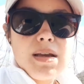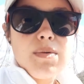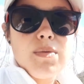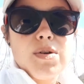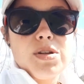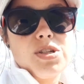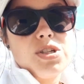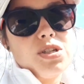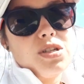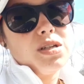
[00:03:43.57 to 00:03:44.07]

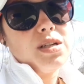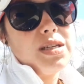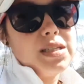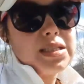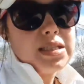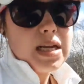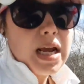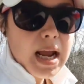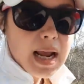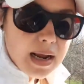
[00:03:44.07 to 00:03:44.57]
which is
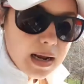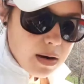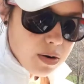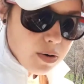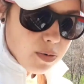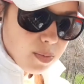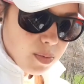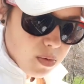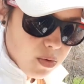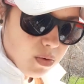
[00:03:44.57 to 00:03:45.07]

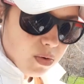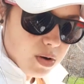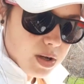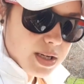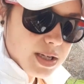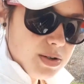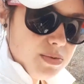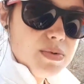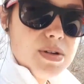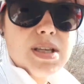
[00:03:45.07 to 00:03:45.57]
terrible, and
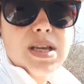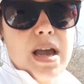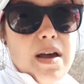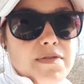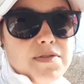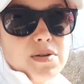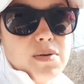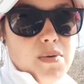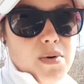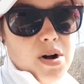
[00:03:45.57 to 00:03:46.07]
you really have
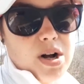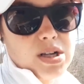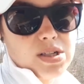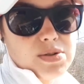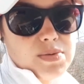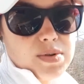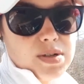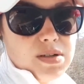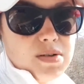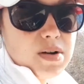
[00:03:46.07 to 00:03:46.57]
to watch
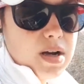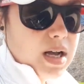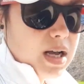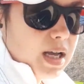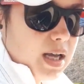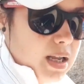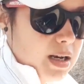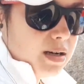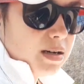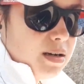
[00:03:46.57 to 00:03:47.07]
when you got